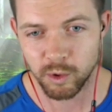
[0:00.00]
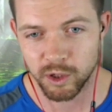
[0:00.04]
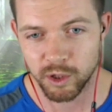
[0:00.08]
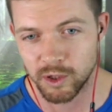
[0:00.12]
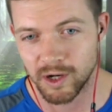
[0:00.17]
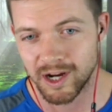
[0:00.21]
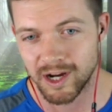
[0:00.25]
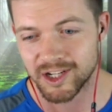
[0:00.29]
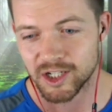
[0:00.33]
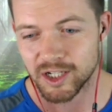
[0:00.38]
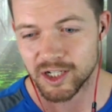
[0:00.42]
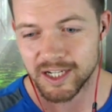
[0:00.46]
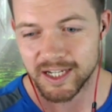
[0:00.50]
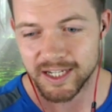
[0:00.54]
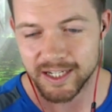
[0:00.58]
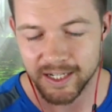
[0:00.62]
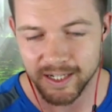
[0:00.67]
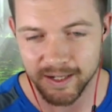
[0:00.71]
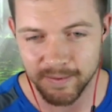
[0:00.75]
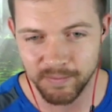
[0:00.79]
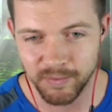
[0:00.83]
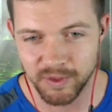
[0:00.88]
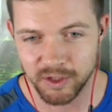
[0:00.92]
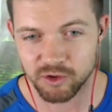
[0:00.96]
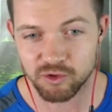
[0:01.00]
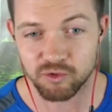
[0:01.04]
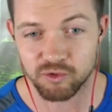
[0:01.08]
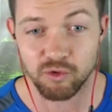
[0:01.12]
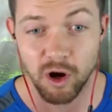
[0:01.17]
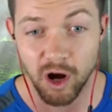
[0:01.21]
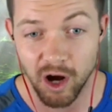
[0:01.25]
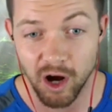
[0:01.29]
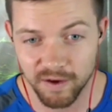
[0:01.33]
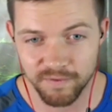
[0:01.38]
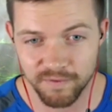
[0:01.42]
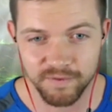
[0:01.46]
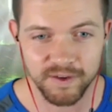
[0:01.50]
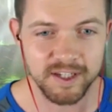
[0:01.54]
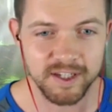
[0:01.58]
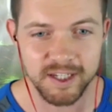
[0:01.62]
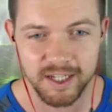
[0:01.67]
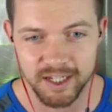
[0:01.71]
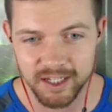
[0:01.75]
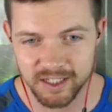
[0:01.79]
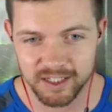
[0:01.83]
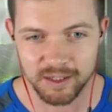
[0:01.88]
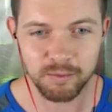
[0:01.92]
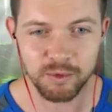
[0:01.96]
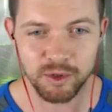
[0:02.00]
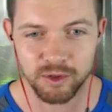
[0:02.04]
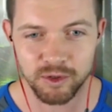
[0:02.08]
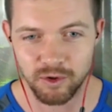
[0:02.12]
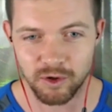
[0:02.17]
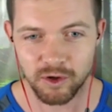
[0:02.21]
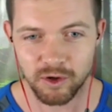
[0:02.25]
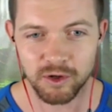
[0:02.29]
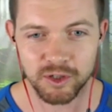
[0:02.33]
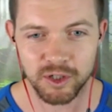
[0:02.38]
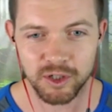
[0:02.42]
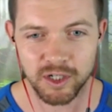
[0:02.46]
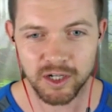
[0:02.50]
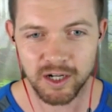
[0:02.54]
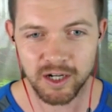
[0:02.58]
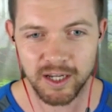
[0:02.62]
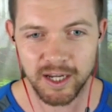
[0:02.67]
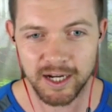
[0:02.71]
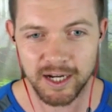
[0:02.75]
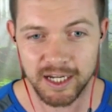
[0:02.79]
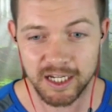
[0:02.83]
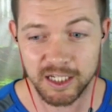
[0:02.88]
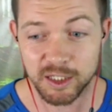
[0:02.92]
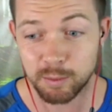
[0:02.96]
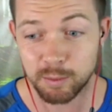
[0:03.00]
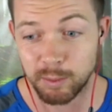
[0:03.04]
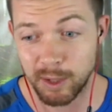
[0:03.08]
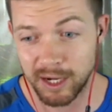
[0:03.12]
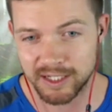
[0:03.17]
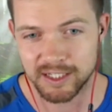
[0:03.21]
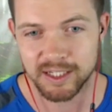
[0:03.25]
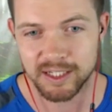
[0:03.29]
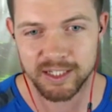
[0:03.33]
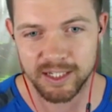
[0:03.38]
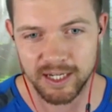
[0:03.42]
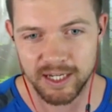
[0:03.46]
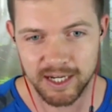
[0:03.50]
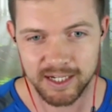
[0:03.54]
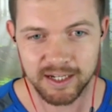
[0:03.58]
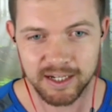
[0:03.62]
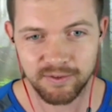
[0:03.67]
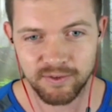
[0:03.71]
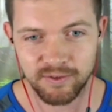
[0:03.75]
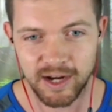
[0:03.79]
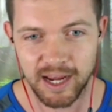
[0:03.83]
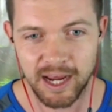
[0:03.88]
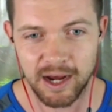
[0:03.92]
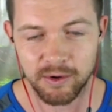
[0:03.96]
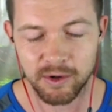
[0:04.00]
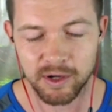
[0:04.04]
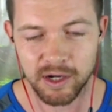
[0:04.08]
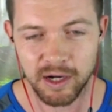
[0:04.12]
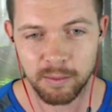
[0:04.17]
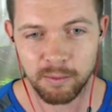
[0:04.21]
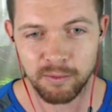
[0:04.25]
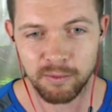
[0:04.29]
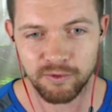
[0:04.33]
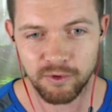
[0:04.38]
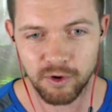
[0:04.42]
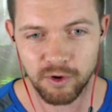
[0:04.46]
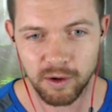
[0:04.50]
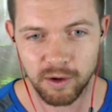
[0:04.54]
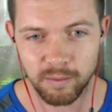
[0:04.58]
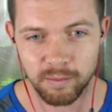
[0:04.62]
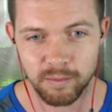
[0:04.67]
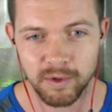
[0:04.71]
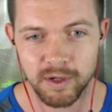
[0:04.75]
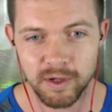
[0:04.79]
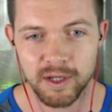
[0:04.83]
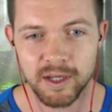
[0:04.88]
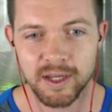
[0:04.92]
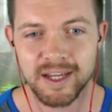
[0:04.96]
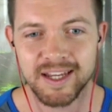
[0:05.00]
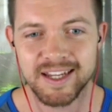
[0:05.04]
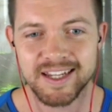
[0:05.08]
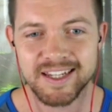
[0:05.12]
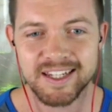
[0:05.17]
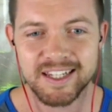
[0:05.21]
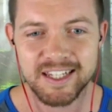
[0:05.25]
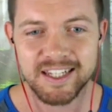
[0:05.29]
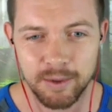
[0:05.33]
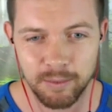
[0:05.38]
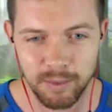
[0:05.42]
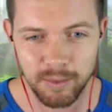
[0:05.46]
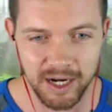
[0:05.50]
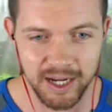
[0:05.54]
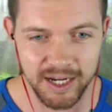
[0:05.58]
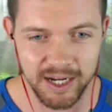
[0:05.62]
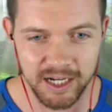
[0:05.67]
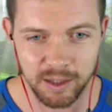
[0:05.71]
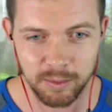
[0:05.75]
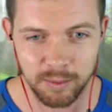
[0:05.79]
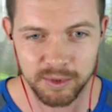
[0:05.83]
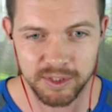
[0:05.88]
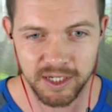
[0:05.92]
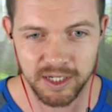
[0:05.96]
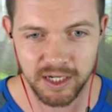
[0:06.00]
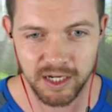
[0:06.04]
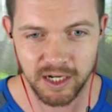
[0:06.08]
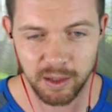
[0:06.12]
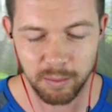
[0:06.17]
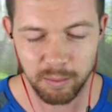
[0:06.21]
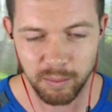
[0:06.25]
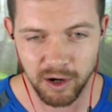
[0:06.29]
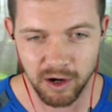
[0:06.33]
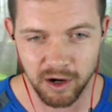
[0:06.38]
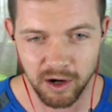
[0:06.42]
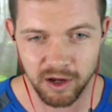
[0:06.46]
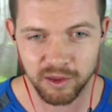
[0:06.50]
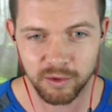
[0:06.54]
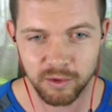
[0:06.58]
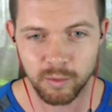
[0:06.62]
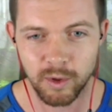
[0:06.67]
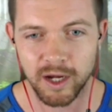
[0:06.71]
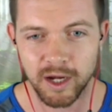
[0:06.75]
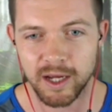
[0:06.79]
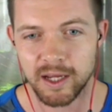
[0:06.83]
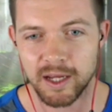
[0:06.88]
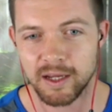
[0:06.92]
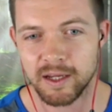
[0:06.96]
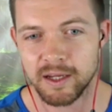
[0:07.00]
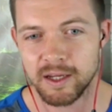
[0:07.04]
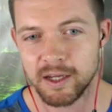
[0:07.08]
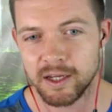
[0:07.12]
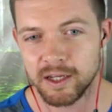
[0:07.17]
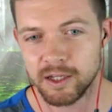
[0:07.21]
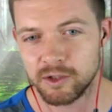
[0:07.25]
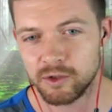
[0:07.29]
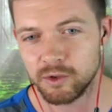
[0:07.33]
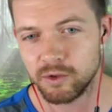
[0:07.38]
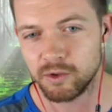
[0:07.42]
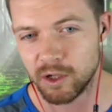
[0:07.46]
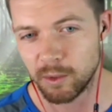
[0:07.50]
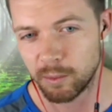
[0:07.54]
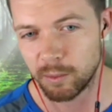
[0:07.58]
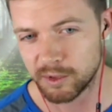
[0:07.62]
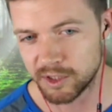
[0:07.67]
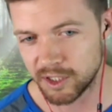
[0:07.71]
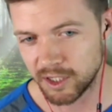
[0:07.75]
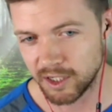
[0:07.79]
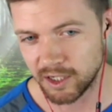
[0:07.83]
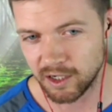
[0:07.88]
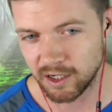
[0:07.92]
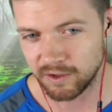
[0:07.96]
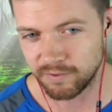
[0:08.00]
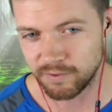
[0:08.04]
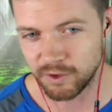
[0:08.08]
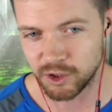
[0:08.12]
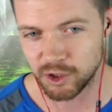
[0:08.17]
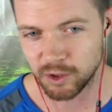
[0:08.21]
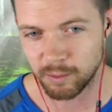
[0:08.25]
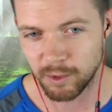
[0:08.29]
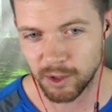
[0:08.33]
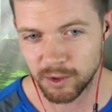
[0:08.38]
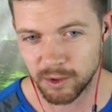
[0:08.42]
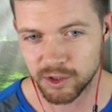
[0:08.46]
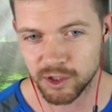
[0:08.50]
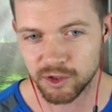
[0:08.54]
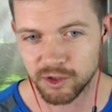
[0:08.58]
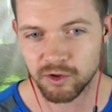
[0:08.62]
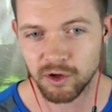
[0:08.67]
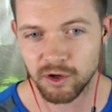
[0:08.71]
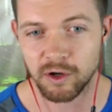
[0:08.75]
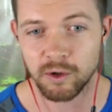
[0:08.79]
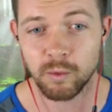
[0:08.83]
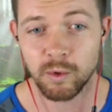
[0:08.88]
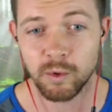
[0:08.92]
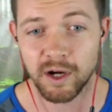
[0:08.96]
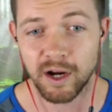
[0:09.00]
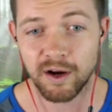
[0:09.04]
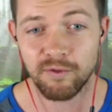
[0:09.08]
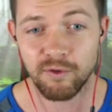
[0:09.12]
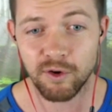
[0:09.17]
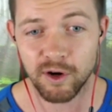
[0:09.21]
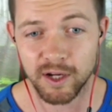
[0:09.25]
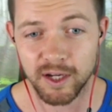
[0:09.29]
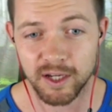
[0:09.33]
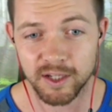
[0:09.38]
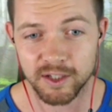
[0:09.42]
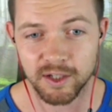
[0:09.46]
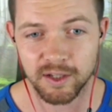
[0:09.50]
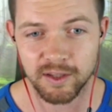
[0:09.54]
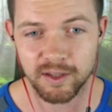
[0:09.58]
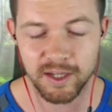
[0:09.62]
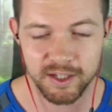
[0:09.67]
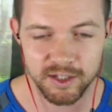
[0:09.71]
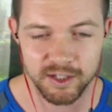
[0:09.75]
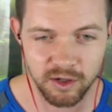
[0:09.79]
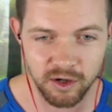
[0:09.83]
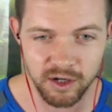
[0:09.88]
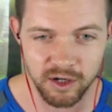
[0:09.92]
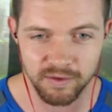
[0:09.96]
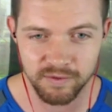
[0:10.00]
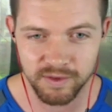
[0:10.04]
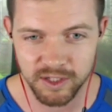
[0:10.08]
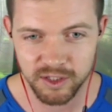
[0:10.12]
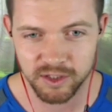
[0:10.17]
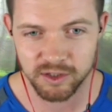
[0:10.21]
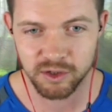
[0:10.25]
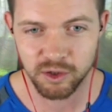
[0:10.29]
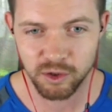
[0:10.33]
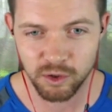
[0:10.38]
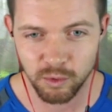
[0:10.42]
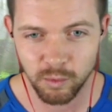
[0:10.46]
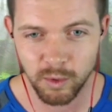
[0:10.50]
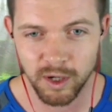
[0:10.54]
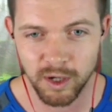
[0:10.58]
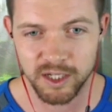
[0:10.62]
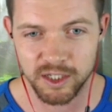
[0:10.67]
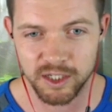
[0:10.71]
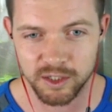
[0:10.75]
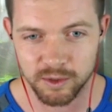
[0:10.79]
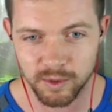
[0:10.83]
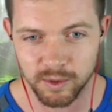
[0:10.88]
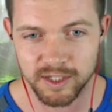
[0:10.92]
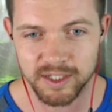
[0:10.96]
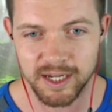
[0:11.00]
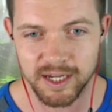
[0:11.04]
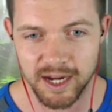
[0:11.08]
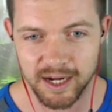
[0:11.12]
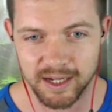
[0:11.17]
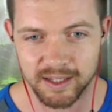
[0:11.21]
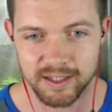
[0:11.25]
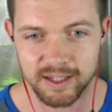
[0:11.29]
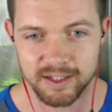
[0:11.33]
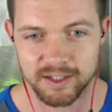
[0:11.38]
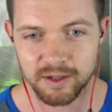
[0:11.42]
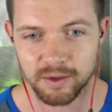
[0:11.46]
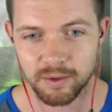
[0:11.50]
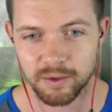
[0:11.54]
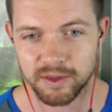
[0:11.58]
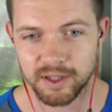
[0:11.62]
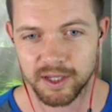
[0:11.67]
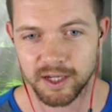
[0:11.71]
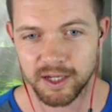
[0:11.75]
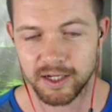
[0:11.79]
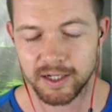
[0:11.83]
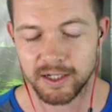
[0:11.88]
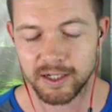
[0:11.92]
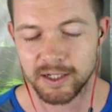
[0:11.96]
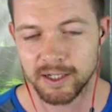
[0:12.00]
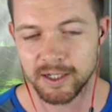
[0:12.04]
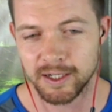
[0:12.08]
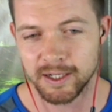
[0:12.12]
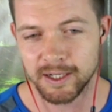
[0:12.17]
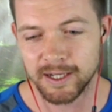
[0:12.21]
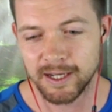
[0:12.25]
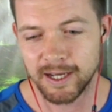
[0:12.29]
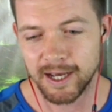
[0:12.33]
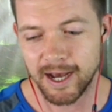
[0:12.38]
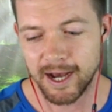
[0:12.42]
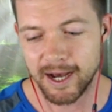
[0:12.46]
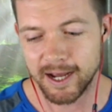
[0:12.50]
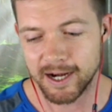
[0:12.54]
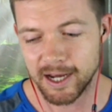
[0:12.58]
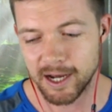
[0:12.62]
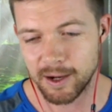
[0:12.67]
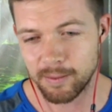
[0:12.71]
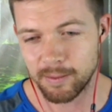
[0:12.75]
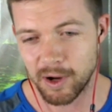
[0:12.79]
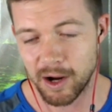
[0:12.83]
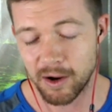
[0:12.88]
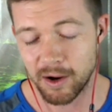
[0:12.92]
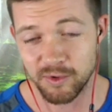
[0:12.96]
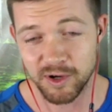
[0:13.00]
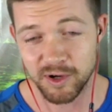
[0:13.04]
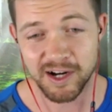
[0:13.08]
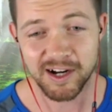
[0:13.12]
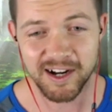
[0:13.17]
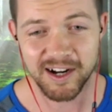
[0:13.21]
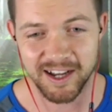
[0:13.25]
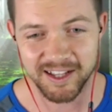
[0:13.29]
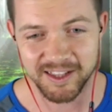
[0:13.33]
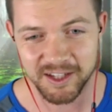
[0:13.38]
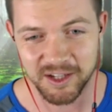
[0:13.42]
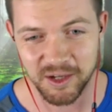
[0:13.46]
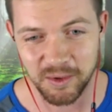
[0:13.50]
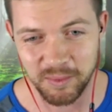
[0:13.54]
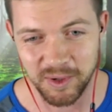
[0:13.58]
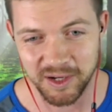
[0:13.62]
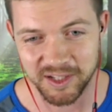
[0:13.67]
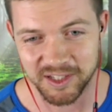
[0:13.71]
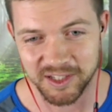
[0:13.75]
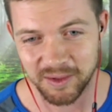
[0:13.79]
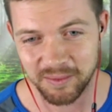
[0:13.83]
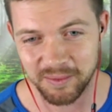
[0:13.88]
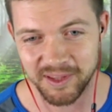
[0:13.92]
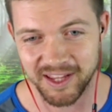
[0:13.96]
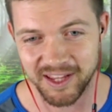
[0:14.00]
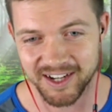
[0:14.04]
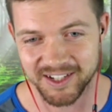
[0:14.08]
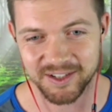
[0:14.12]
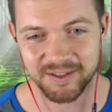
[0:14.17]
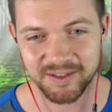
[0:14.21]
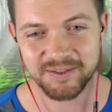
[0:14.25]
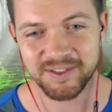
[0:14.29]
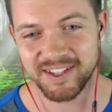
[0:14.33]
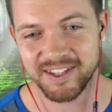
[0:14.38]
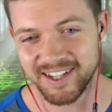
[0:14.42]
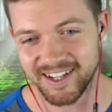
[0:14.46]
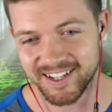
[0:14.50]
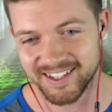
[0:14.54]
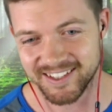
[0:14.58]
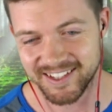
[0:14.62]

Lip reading: where you actually drive a system neurologically and expect to see a different outcome from stimulating a particular pathway, doing a particular visual motor drill, or whatever it is. So there's kind of these two ways to attack this whole thing. And I'm really glad that you picked up on that, because obviously